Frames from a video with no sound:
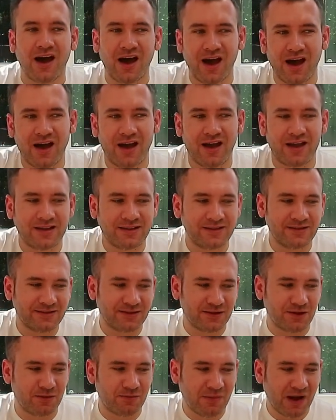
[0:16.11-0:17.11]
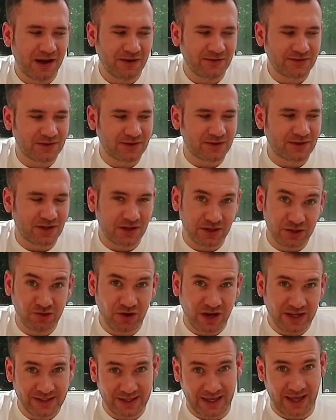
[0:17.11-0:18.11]
And after
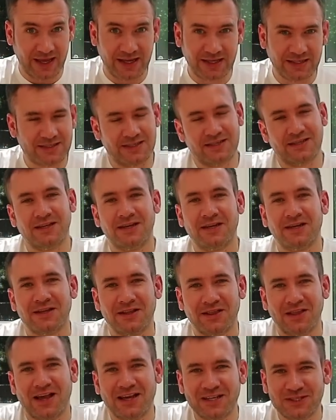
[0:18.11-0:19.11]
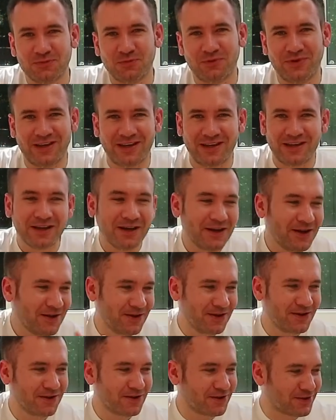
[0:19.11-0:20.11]
Addressgate last week,
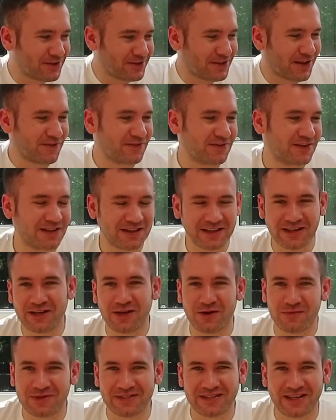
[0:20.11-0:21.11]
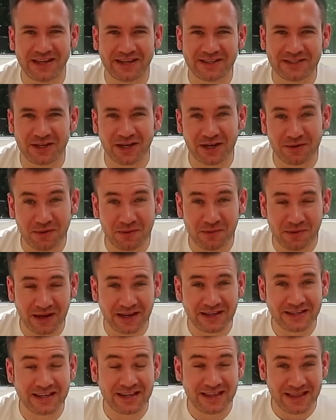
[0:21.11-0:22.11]
definitely no mistakes are going to be
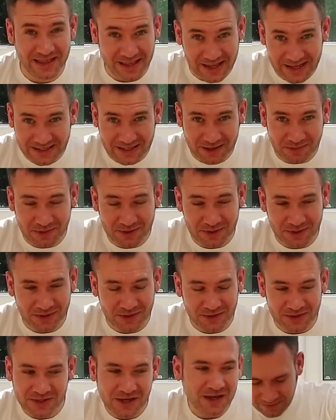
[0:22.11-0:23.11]
made in this episode.